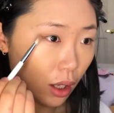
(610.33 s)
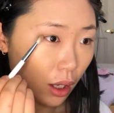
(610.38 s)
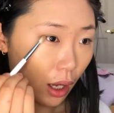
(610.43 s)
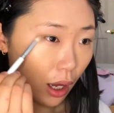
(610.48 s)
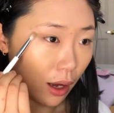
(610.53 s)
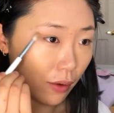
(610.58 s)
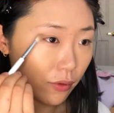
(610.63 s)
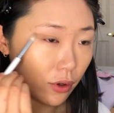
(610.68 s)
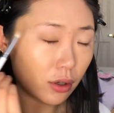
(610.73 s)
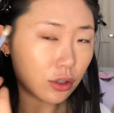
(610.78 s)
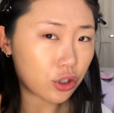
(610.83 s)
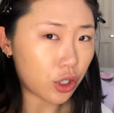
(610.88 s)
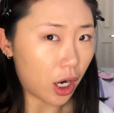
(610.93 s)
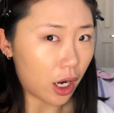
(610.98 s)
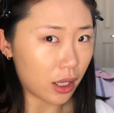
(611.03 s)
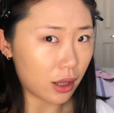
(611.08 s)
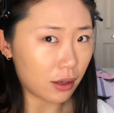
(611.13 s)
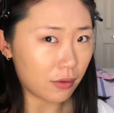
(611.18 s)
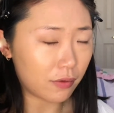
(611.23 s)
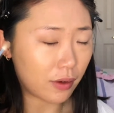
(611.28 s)
Have y'all
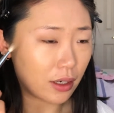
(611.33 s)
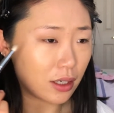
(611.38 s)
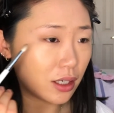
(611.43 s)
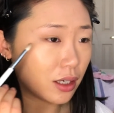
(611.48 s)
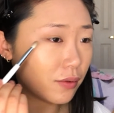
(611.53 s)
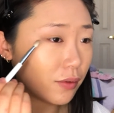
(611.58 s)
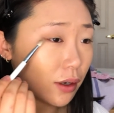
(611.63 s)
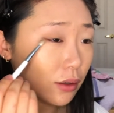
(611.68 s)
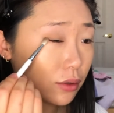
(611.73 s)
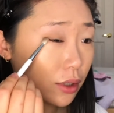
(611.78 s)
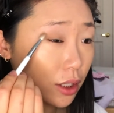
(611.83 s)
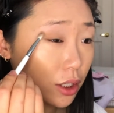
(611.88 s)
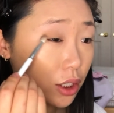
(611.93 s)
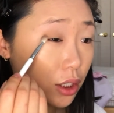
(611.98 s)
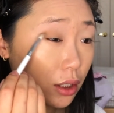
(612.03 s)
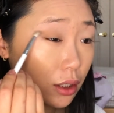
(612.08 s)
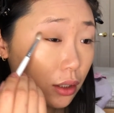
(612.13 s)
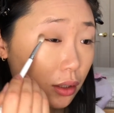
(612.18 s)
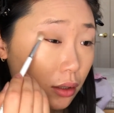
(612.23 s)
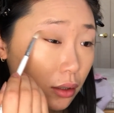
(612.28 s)
tried the Fenty
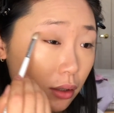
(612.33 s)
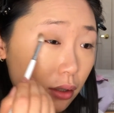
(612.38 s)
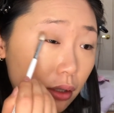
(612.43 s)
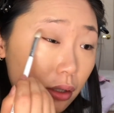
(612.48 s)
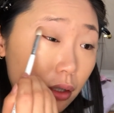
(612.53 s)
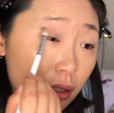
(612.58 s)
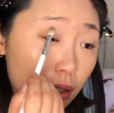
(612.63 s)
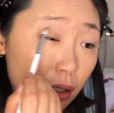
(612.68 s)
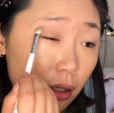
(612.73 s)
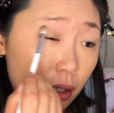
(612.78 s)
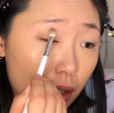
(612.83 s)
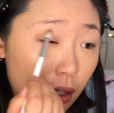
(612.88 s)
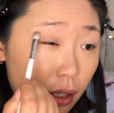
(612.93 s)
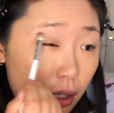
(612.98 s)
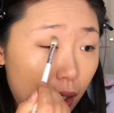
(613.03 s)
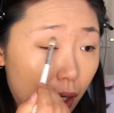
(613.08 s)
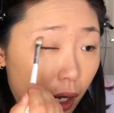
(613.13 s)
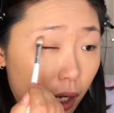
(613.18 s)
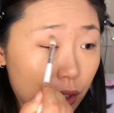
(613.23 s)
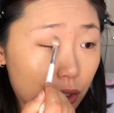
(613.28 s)
foundation?
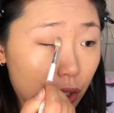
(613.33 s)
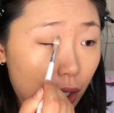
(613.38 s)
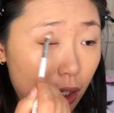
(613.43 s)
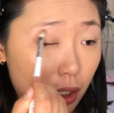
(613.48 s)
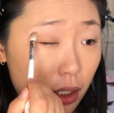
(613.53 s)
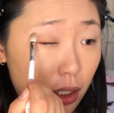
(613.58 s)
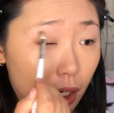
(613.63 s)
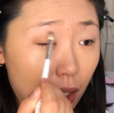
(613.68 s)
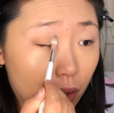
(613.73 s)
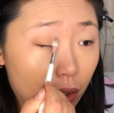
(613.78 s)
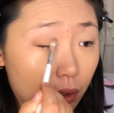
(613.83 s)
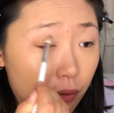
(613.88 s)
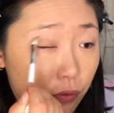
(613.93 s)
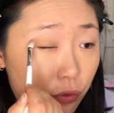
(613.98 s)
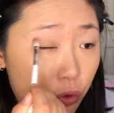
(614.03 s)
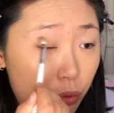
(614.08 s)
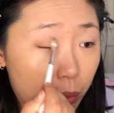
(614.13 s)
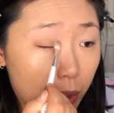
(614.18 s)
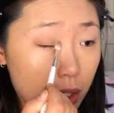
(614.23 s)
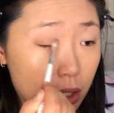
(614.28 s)
I tried it out a
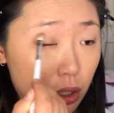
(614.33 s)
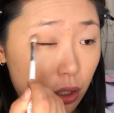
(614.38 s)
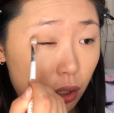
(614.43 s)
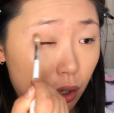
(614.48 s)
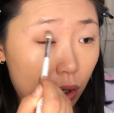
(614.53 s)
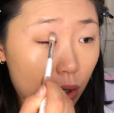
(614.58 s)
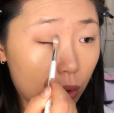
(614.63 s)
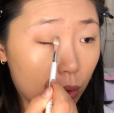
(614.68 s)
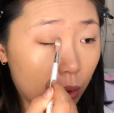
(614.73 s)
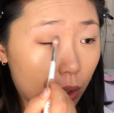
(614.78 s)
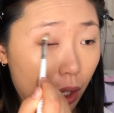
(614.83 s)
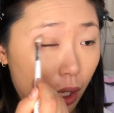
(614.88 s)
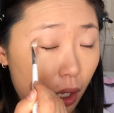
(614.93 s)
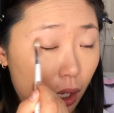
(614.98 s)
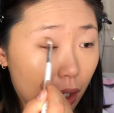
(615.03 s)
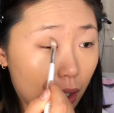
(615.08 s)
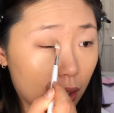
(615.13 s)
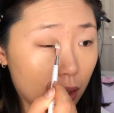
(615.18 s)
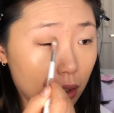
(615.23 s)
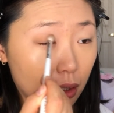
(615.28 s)
few months ago,
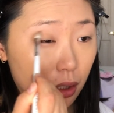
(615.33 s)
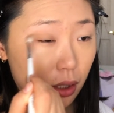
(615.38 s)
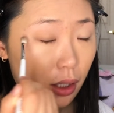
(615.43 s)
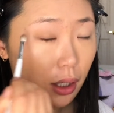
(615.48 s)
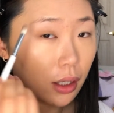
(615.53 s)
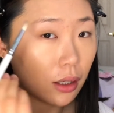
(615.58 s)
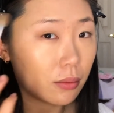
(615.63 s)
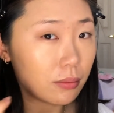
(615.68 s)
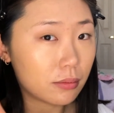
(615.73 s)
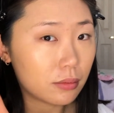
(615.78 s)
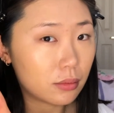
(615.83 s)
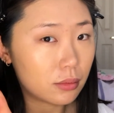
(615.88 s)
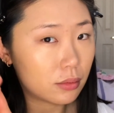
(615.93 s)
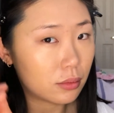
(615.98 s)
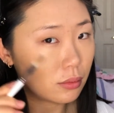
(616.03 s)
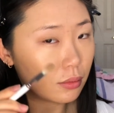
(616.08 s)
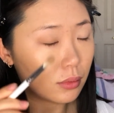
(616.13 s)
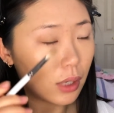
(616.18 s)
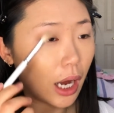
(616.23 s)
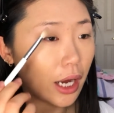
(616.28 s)
and
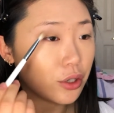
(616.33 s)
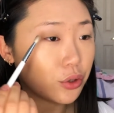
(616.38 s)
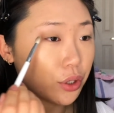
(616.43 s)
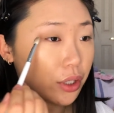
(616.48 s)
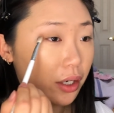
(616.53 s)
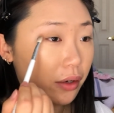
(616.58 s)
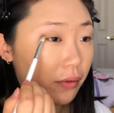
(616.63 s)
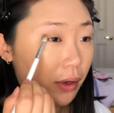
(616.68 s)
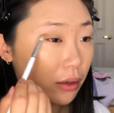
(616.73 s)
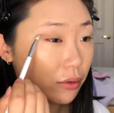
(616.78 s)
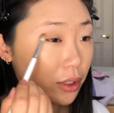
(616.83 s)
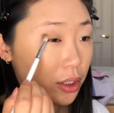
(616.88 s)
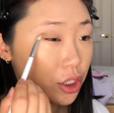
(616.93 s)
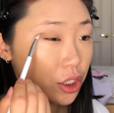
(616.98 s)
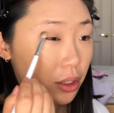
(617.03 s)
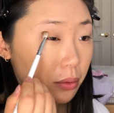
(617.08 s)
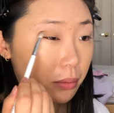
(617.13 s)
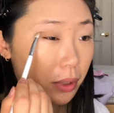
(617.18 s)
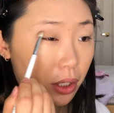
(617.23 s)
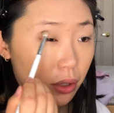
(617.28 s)
hydrating
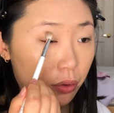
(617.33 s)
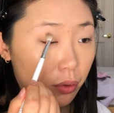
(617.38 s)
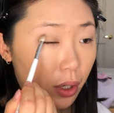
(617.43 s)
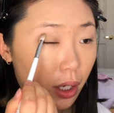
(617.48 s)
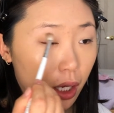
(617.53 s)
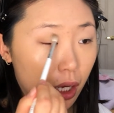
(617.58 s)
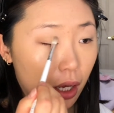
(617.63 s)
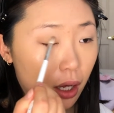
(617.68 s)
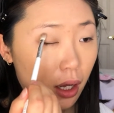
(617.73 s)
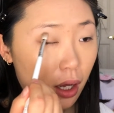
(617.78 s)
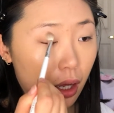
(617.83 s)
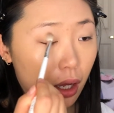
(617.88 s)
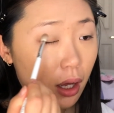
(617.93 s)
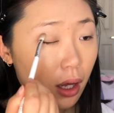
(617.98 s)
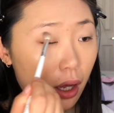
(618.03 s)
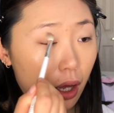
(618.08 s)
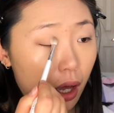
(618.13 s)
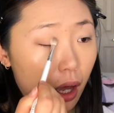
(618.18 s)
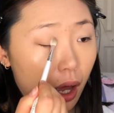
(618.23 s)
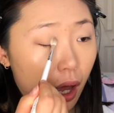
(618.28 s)
foundation, by the way.
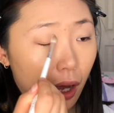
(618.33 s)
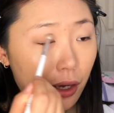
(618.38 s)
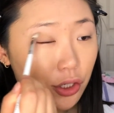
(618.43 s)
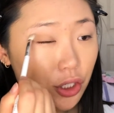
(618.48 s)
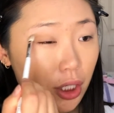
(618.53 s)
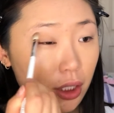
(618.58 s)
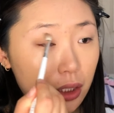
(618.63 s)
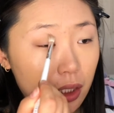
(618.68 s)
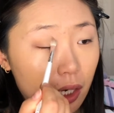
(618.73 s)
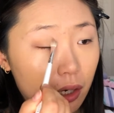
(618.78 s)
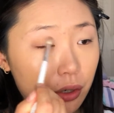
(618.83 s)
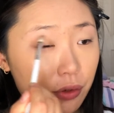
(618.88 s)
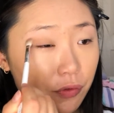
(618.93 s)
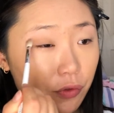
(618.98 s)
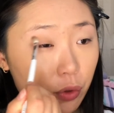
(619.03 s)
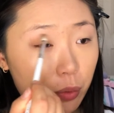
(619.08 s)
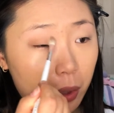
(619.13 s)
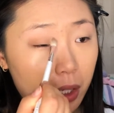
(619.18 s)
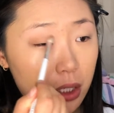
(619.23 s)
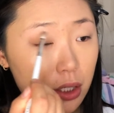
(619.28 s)
I tried it out a
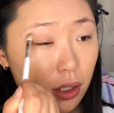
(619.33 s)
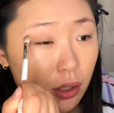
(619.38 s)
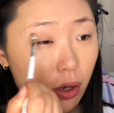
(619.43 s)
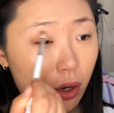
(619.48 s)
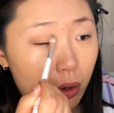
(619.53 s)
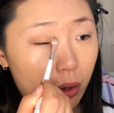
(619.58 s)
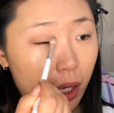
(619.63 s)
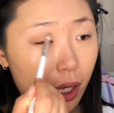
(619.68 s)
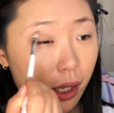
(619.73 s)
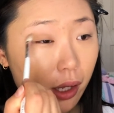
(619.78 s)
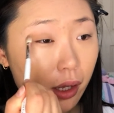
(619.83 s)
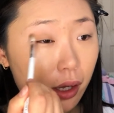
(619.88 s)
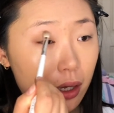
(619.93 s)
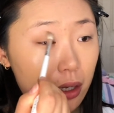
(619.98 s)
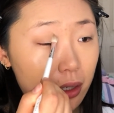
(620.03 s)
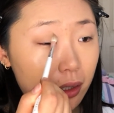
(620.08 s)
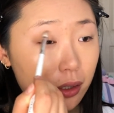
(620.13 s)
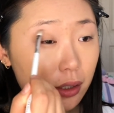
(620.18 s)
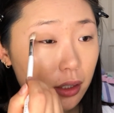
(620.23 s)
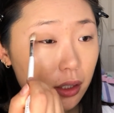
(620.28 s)
few months ago
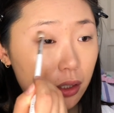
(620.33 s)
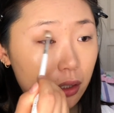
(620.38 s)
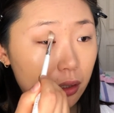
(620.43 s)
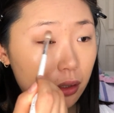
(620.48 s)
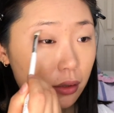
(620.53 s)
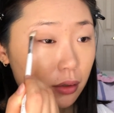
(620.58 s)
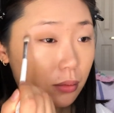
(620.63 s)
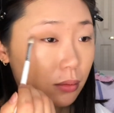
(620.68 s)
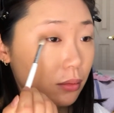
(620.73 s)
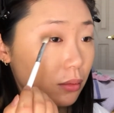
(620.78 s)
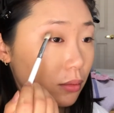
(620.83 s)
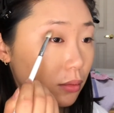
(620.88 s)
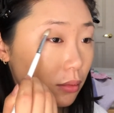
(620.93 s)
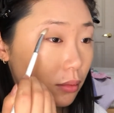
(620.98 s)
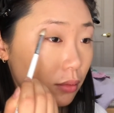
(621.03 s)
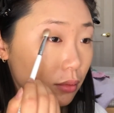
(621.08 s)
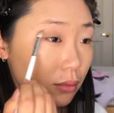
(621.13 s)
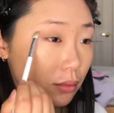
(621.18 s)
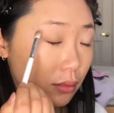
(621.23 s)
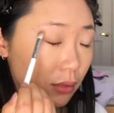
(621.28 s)
and
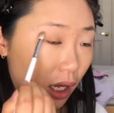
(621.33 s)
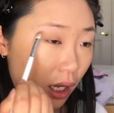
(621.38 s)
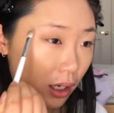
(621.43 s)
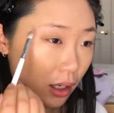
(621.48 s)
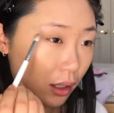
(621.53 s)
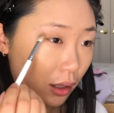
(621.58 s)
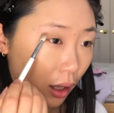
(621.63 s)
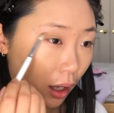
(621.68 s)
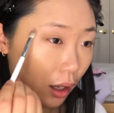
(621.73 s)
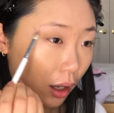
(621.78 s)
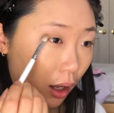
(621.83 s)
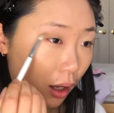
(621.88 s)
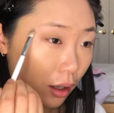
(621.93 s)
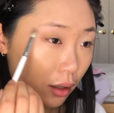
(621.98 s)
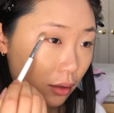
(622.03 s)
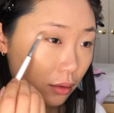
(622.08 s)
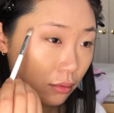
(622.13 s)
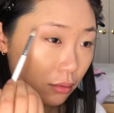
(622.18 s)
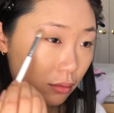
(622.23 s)
I didn't like it.